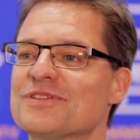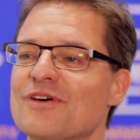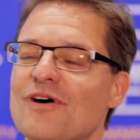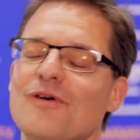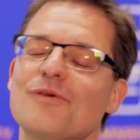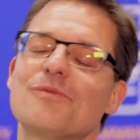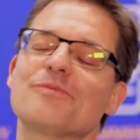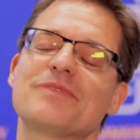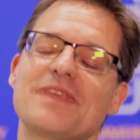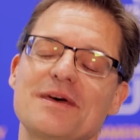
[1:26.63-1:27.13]

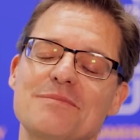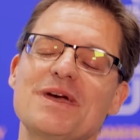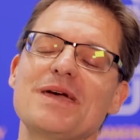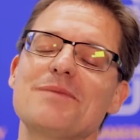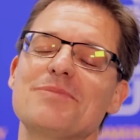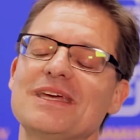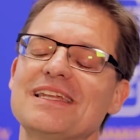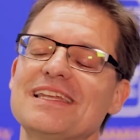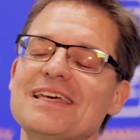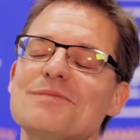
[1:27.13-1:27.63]
so there
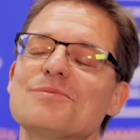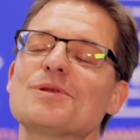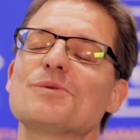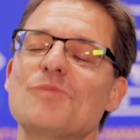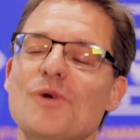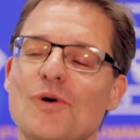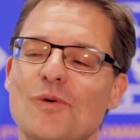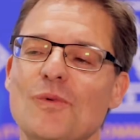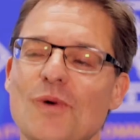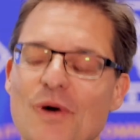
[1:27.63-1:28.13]
may be a little
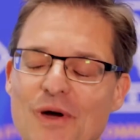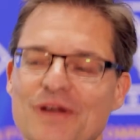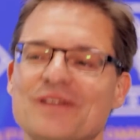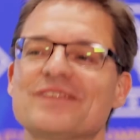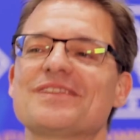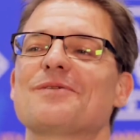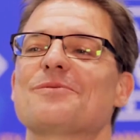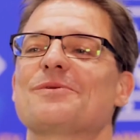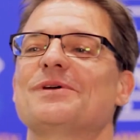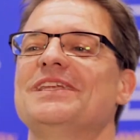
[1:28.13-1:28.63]
bit more work
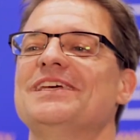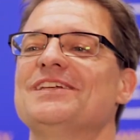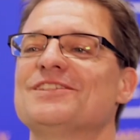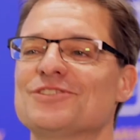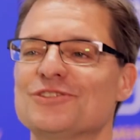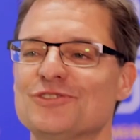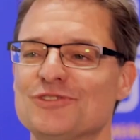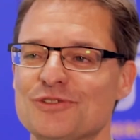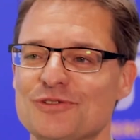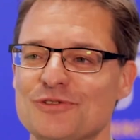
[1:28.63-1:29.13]
that we
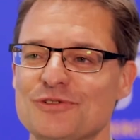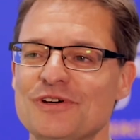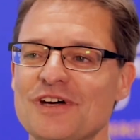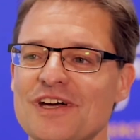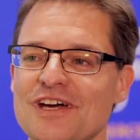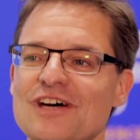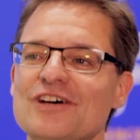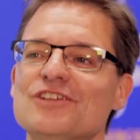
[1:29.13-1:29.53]
need to do